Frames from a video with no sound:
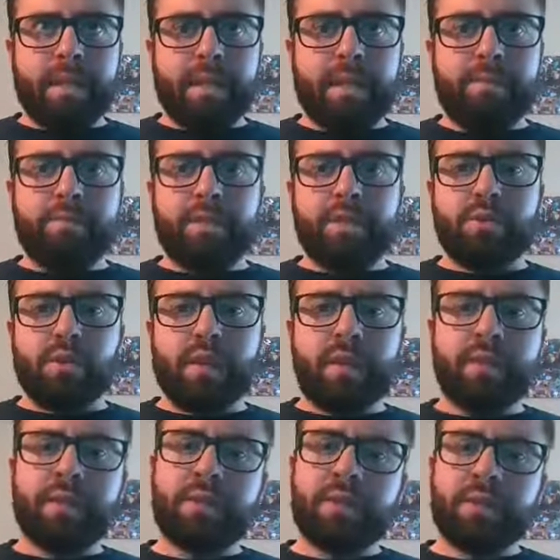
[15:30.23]
in between
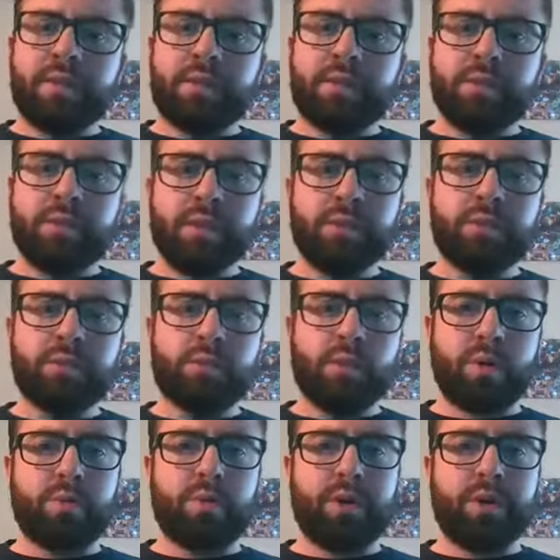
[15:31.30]
the shows
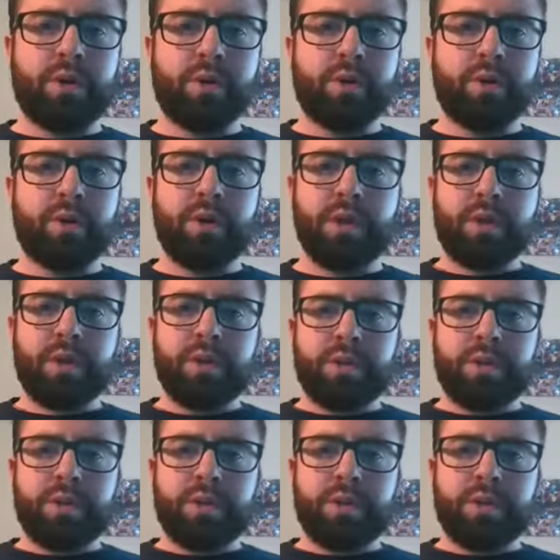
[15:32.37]
when we are